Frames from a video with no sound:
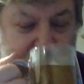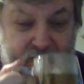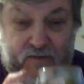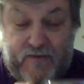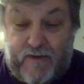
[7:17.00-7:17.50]

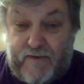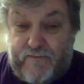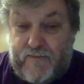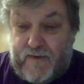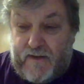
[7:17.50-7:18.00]
just a,
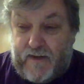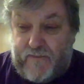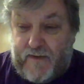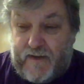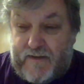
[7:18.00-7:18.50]
an
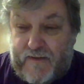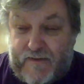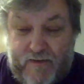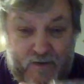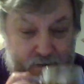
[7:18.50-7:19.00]
advising.
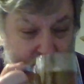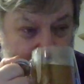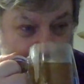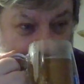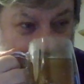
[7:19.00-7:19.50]
So
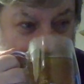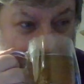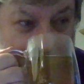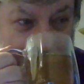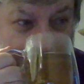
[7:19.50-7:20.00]

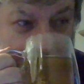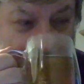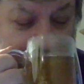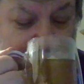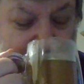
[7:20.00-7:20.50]

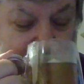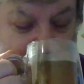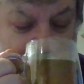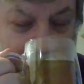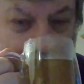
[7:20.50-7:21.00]
definite
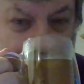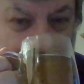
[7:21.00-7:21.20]
smell,